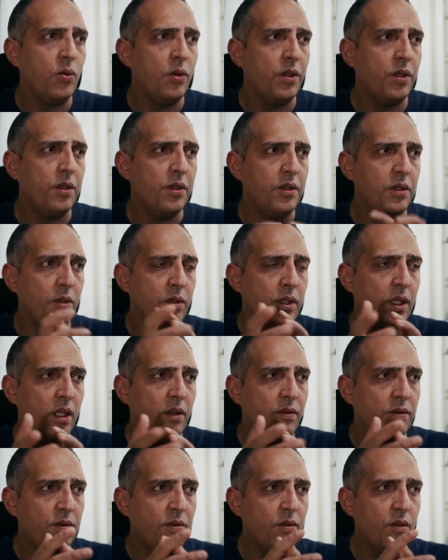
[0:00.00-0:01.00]
with to the
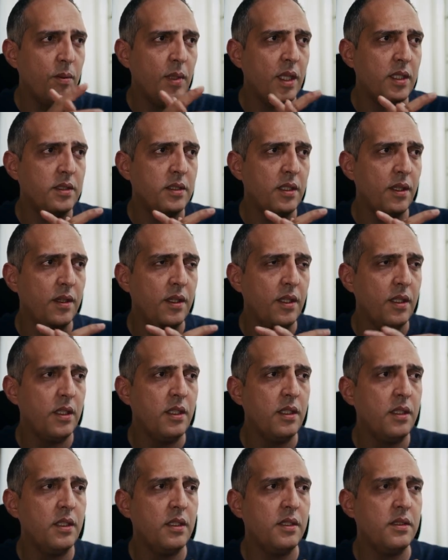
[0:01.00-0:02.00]
left from us at the
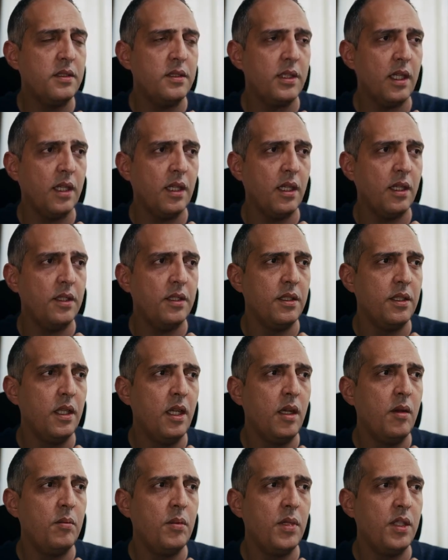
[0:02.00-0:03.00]
second
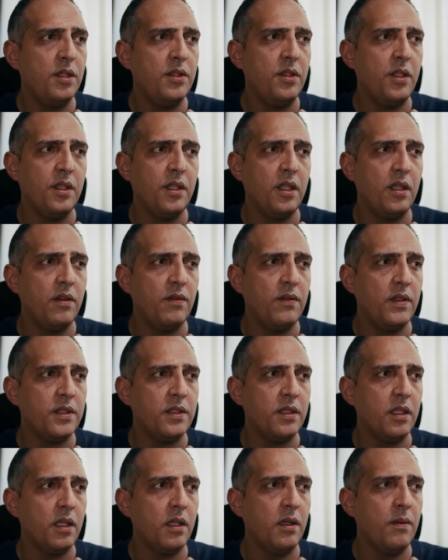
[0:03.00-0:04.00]
penetrating
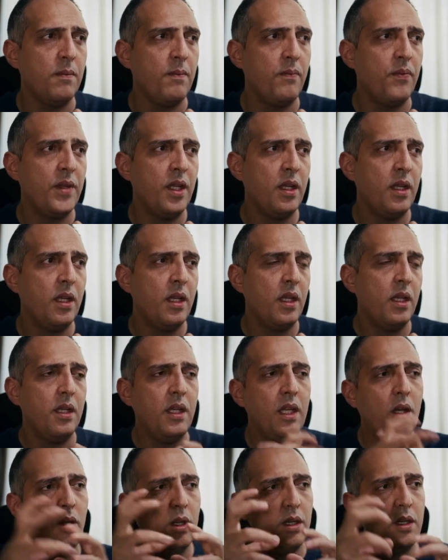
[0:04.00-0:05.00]
vessel.
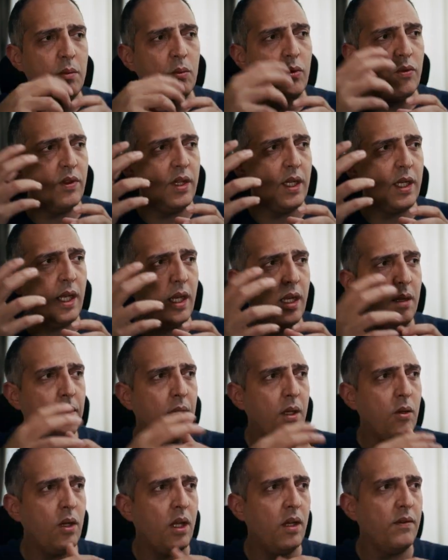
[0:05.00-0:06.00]
Now I remove the cap.
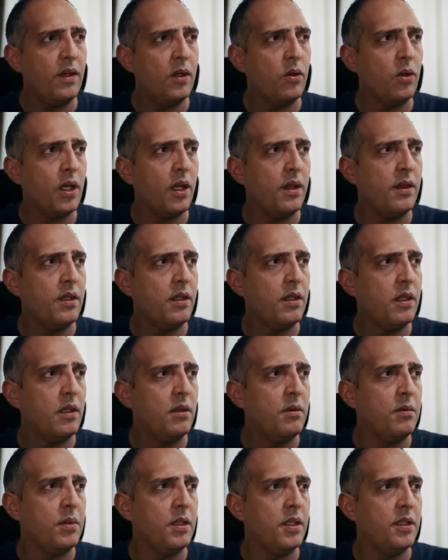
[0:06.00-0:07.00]
I will have a look at the
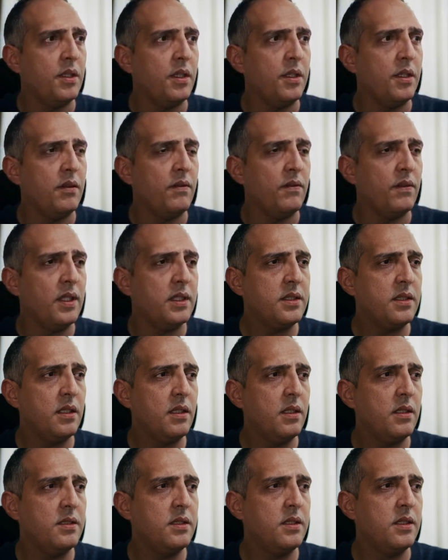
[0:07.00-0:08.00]
penetrating
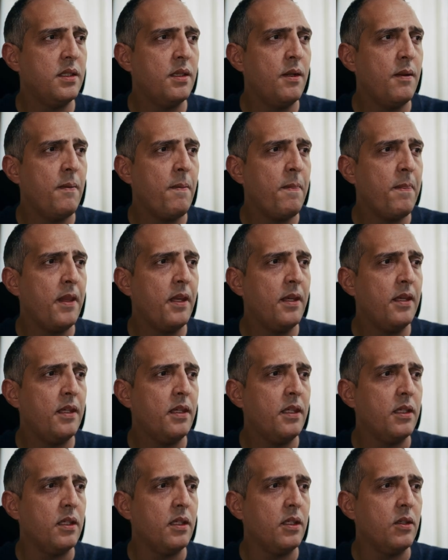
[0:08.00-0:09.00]
vessels,
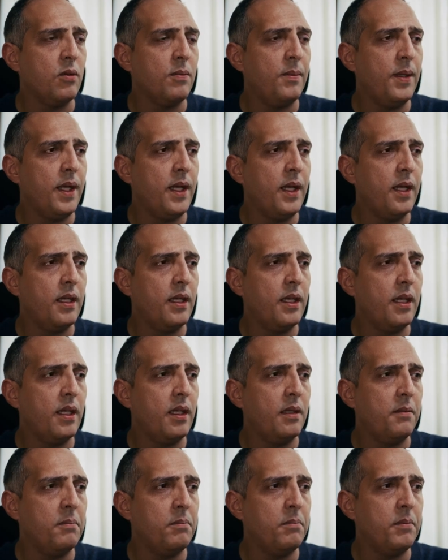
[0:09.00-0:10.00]
go back,
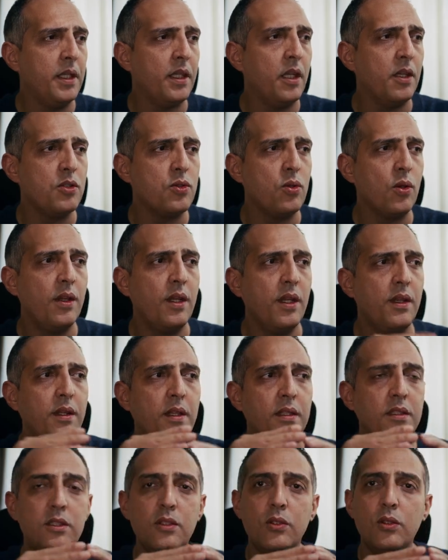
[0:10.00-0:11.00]
making sure that
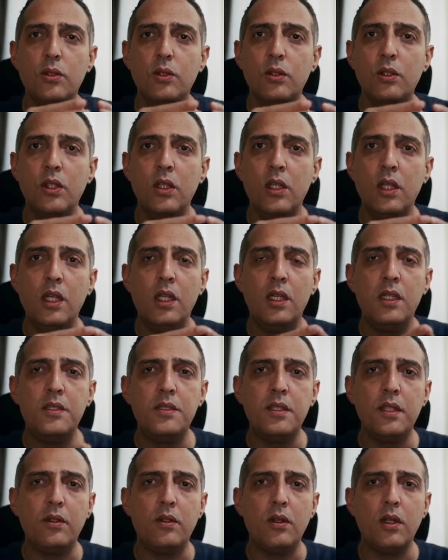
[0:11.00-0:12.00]
there is no
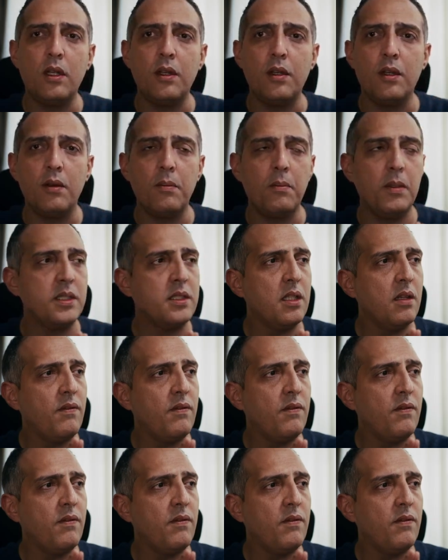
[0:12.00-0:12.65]
circular muscle